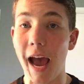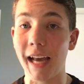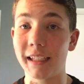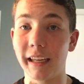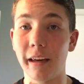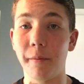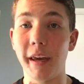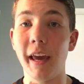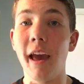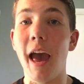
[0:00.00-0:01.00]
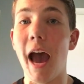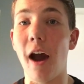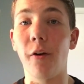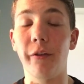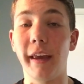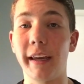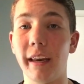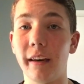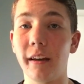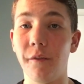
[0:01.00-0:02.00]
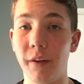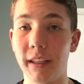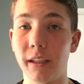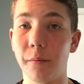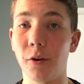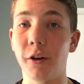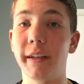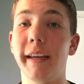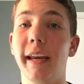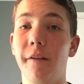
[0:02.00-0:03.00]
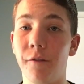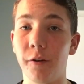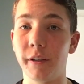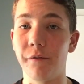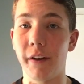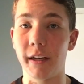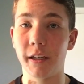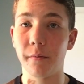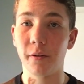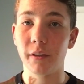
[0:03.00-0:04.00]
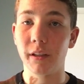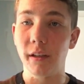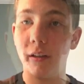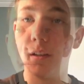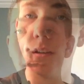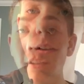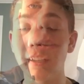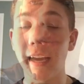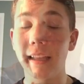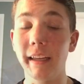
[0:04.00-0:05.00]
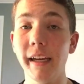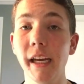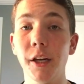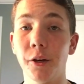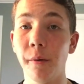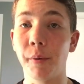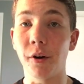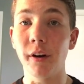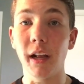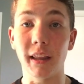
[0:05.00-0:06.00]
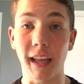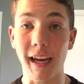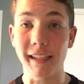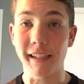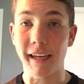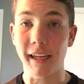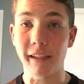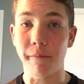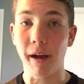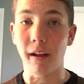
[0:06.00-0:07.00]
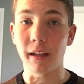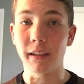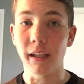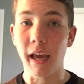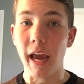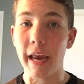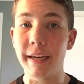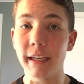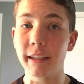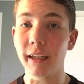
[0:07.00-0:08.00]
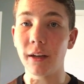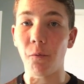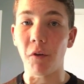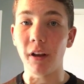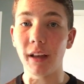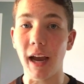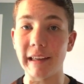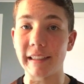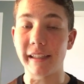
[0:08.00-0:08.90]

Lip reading: asking me how they can convince their bird to eat fruits and vegetables. So most likely, your bird likes the taste of pellets. It just doesn't realize